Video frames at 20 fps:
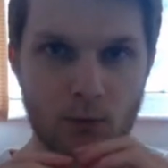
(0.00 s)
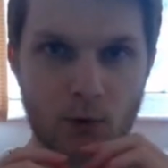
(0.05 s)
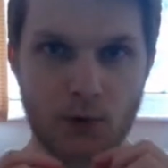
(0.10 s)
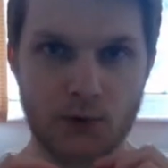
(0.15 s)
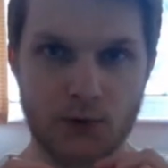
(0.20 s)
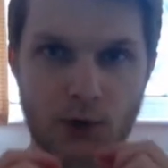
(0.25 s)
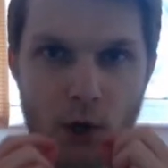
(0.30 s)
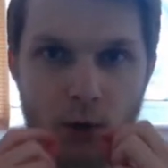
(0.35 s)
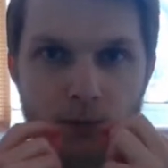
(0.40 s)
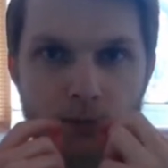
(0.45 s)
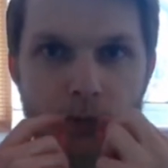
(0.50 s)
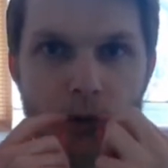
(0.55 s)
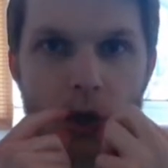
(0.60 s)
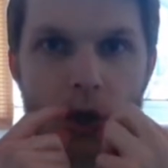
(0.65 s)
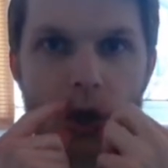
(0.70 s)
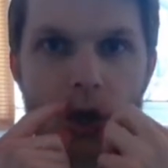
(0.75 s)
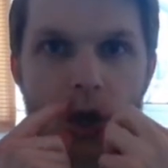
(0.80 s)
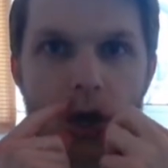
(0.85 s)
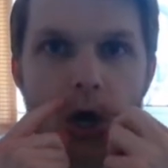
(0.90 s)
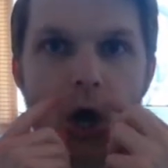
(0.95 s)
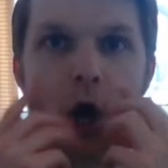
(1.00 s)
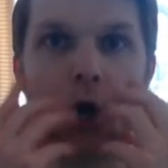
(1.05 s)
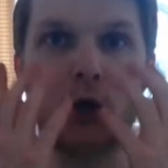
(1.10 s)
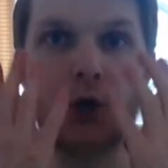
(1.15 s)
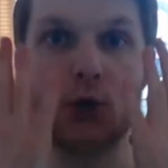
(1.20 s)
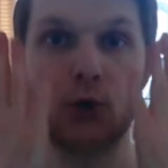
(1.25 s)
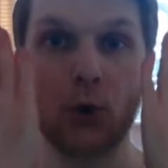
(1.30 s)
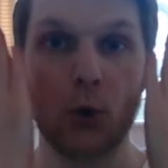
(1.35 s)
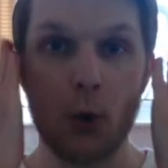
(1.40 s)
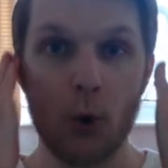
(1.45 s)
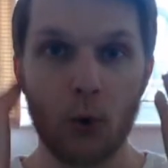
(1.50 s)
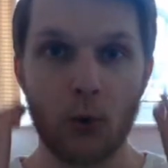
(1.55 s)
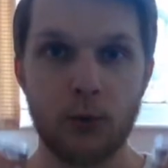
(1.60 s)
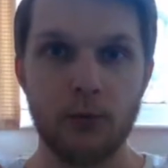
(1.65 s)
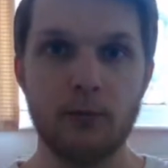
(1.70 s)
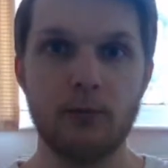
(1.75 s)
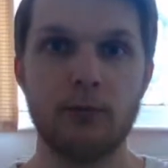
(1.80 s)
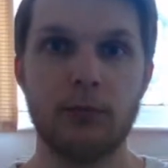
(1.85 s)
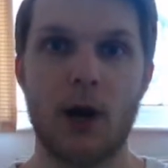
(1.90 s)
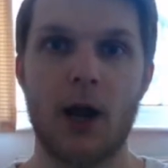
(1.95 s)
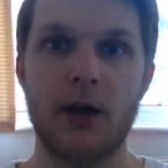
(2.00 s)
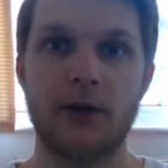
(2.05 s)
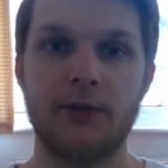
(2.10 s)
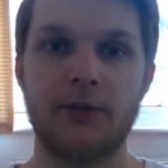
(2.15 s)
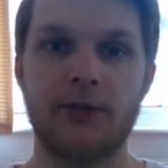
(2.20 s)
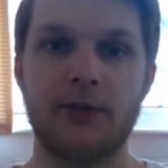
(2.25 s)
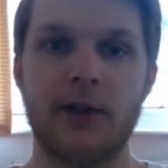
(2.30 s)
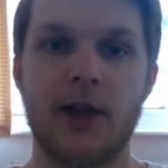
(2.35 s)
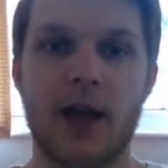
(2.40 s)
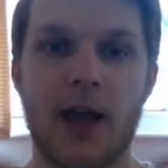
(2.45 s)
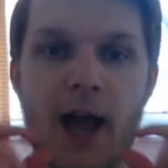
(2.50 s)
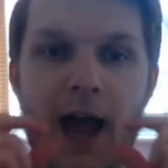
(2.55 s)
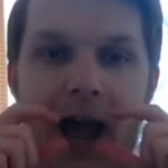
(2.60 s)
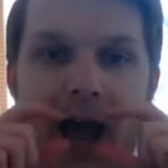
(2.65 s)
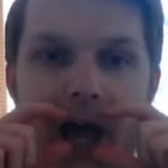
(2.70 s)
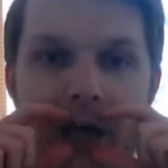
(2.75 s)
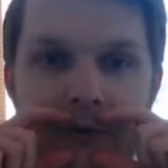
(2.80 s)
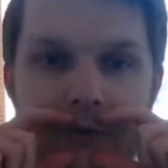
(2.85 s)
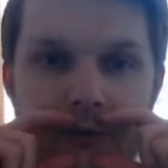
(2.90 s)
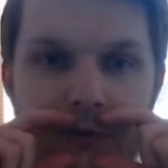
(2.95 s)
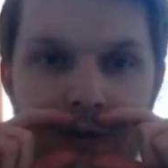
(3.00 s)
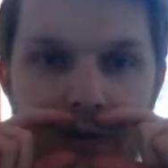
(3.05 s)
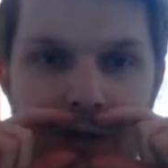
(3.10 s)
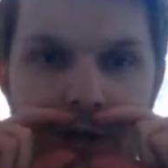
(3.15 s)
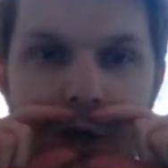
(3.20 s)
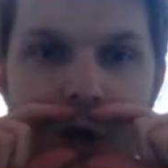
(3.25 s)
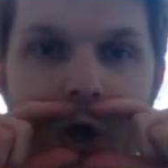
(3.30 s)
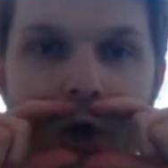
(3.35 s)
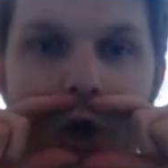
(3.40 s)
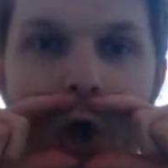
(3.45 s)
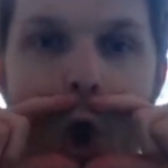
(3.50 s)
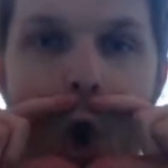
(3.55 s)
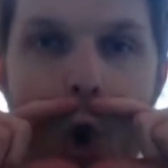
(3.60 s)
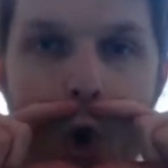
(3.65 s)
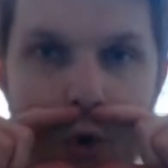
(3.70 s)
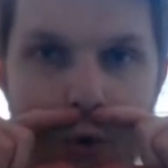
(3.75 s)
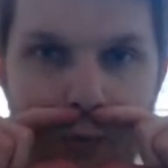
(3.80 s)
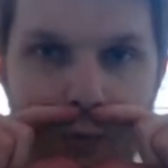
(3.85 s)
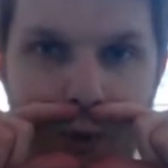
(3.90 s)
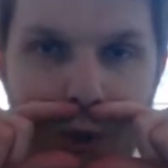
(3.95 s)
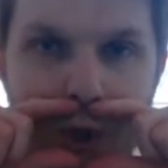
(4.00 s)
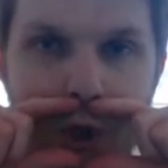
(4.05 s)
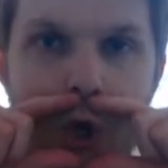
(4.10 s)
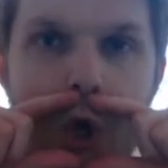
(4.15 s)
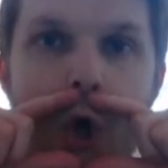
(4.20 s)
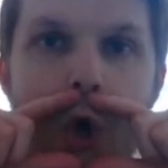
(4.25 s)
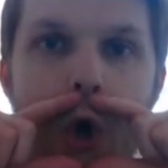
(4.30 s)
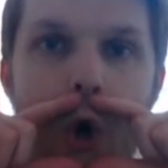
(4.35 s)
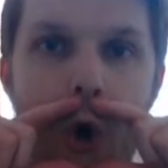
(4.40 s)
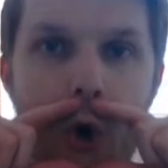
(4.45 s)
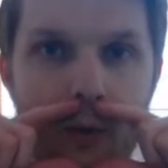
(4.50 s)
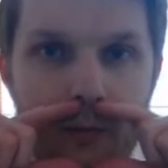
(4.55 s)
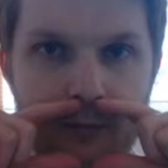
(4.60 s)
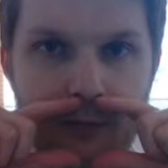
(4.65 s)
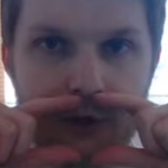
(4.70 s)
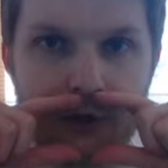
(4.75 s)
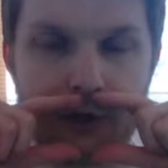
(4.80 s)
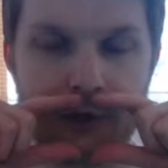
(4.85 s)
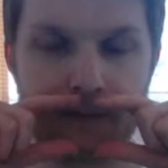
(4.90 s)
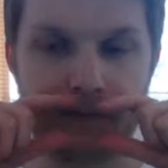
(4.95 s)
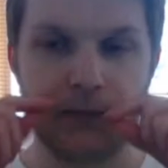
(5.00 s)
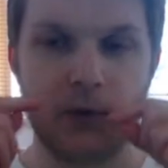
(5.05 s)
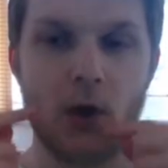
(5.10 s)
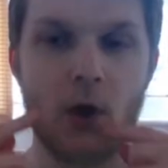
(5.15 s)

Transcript: So, a yawn breath and an open embouchure.